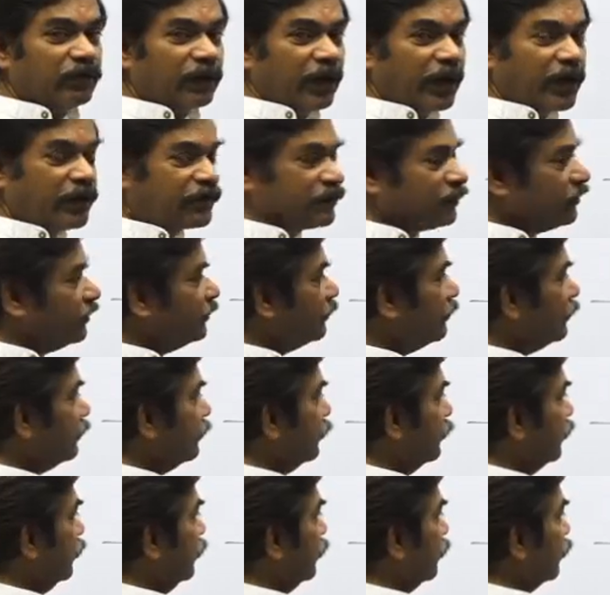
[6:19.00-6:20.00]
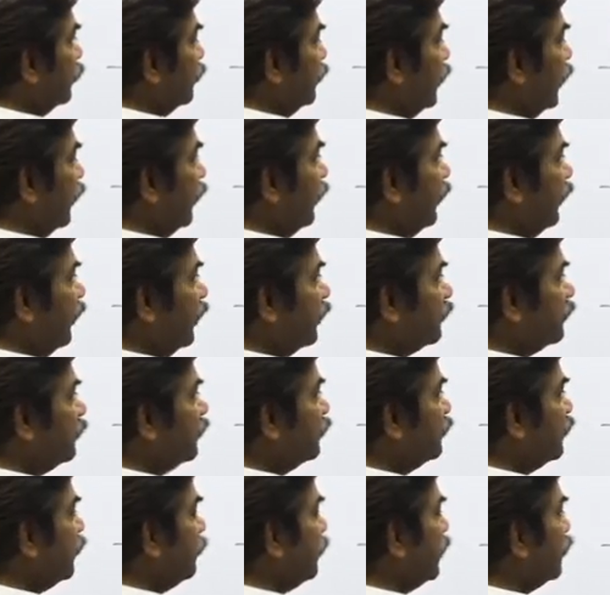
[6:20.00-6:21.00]
directions, the next
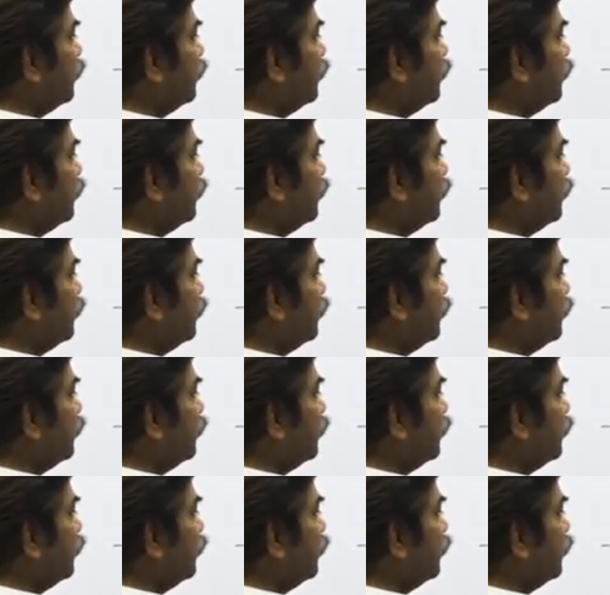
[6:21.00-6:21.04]
step is